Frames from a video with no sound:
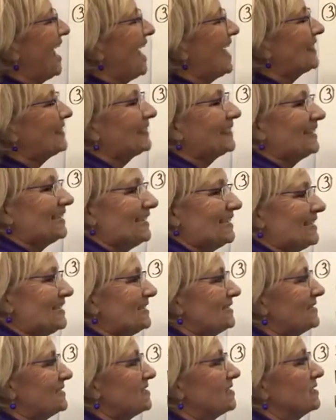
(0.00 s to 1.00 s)
at
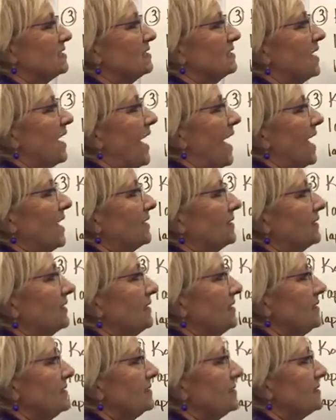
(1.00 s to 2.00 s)
least
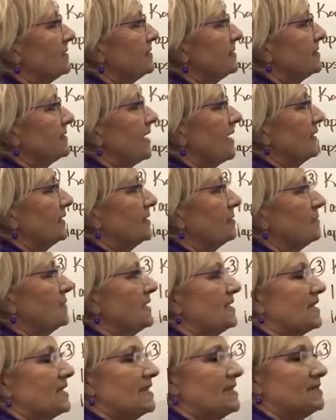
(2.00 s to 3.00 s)
is telling
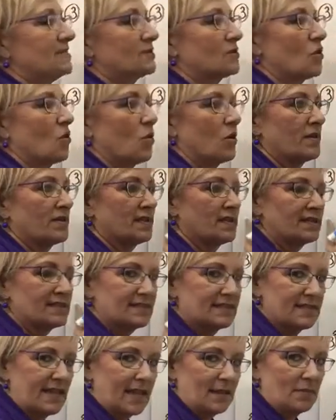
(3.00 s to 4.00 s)
me that he scored the
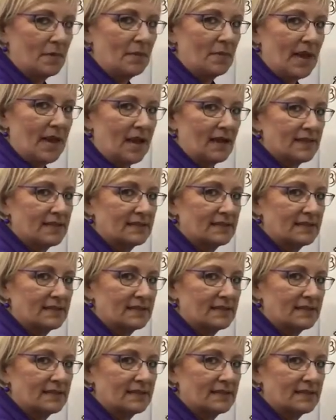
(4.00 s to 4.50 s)
same amount,